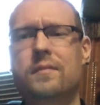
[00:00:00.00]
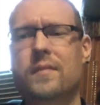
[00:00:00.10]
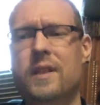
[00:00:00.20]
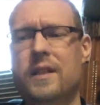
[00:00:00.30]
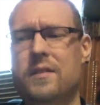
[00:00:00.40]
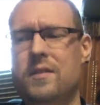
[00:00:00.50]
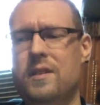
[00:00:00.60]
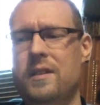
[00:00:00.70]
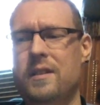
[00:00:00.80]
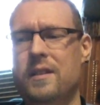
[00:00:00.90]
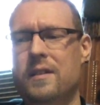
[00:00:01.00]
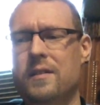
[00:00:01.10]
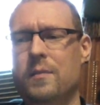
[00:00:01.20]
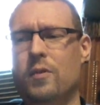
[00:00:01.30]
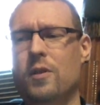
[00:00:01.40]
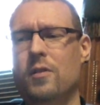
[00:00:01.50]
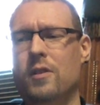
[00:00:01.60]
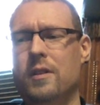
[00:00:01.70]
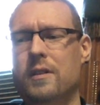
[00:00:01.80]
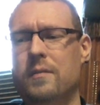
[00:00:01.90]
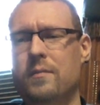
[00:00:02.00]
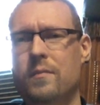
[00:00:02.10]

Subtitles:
That's the prologue.